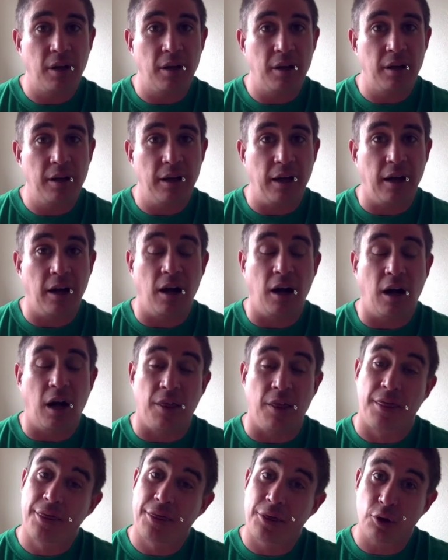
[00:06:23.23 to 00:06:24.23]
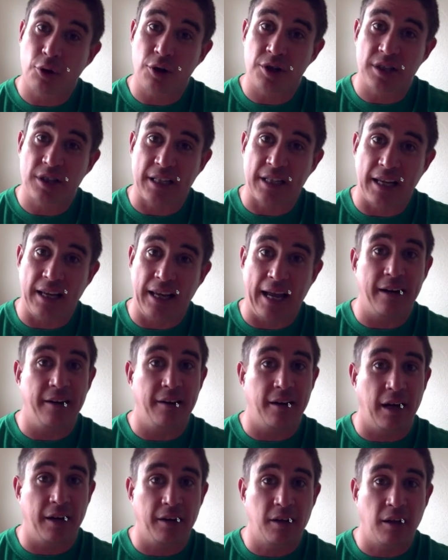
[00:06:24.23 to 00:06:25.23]
on Thursday at
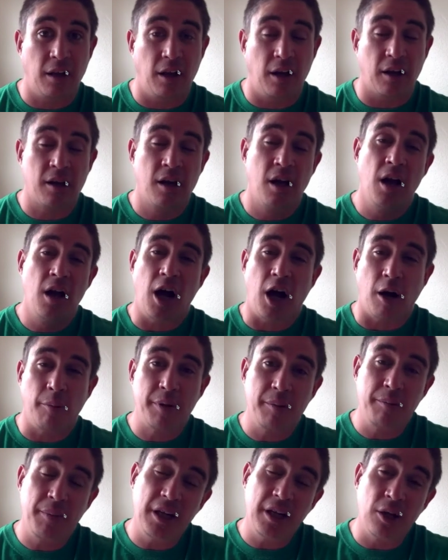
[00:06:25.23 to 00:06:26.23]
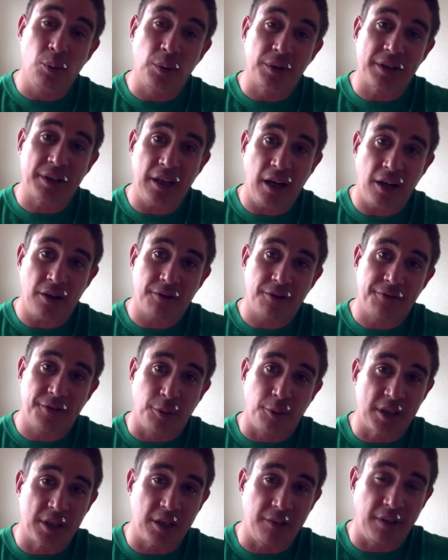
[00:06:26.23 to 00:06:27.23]
9 o'clock. I'll be meeting with the other film
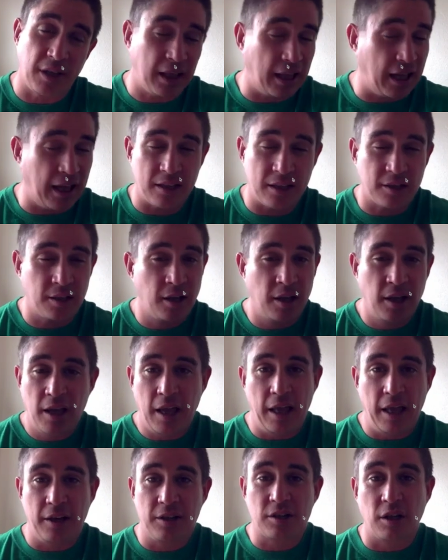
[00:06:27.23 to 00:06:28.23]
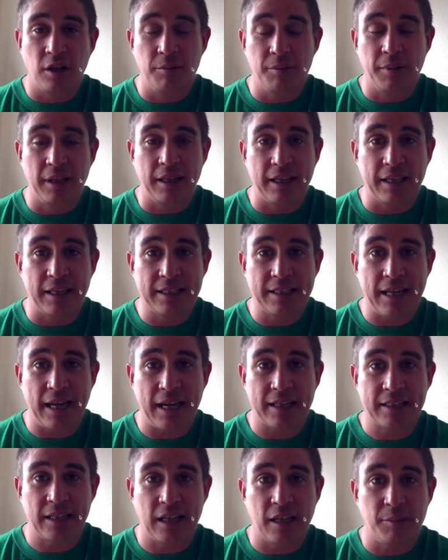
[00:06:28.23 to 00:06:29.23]
and TV class, and it's going to be the exact
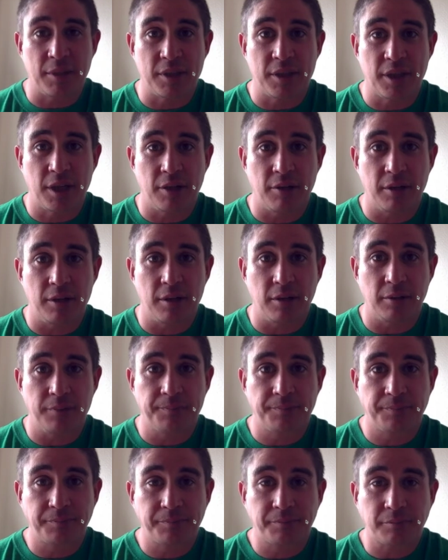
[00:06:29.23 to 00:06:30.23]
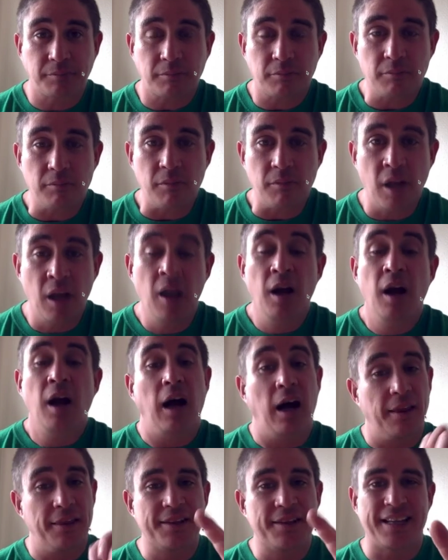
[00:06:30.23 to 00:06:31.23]
same material.
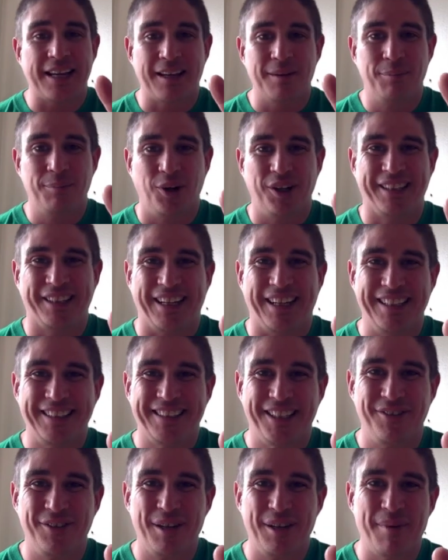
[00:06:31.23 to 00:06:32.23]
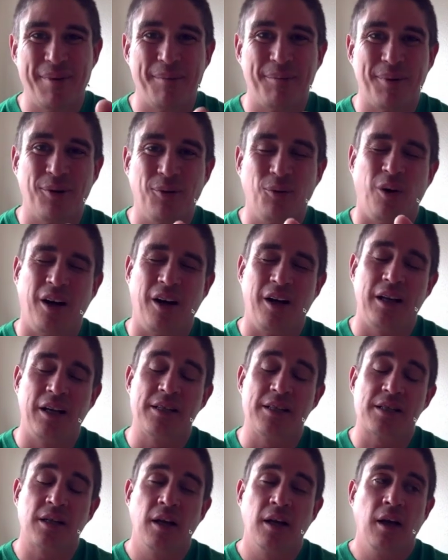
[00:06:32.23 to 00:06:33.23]
The second point that I did remember
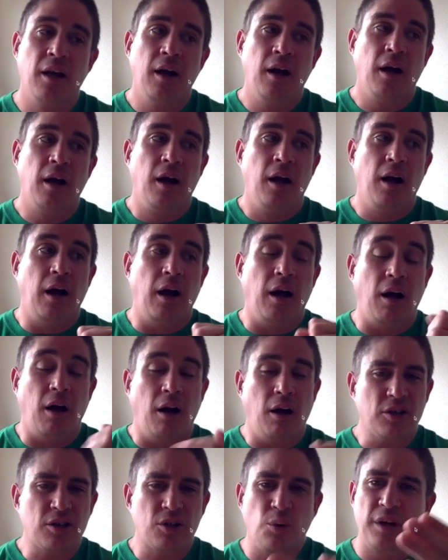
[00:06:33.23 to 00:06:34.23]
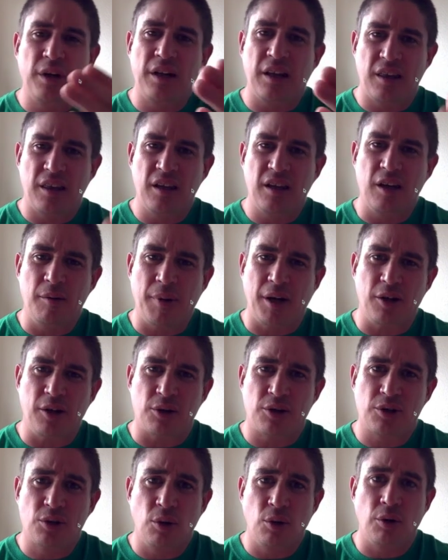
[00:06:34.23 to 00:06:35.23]
was also when thinking about your
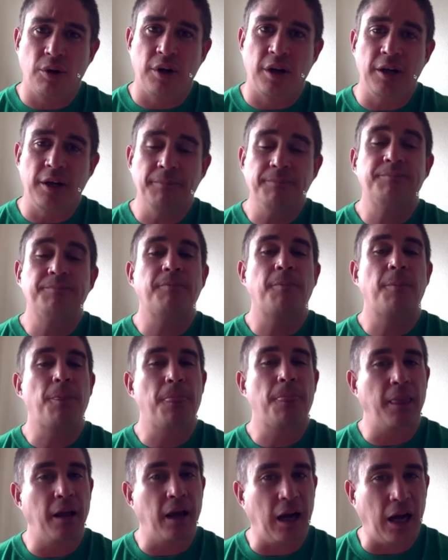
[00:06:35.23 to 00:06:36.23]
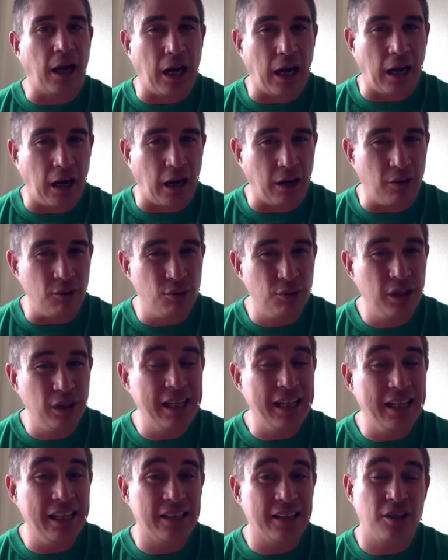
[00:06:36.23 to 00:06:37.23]
story, I really
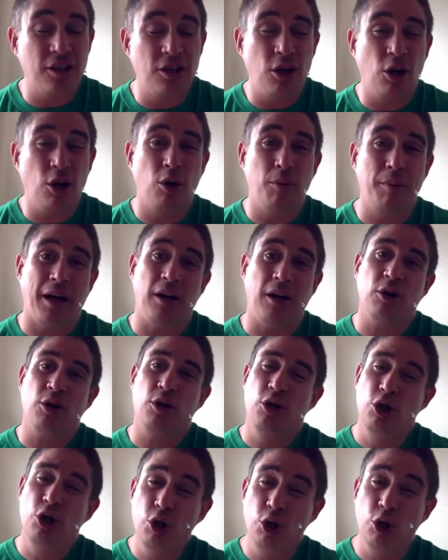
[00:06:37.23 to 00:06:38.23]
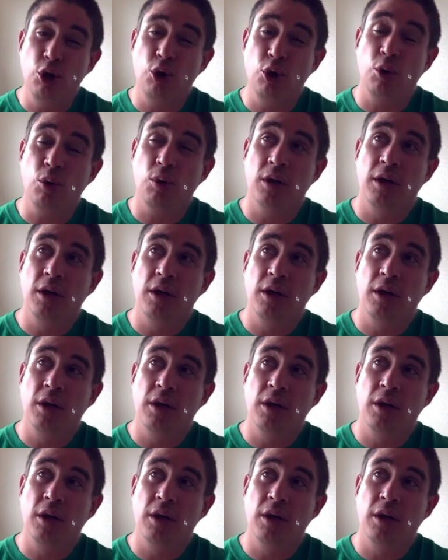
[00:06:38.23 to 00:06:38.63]
need to know about who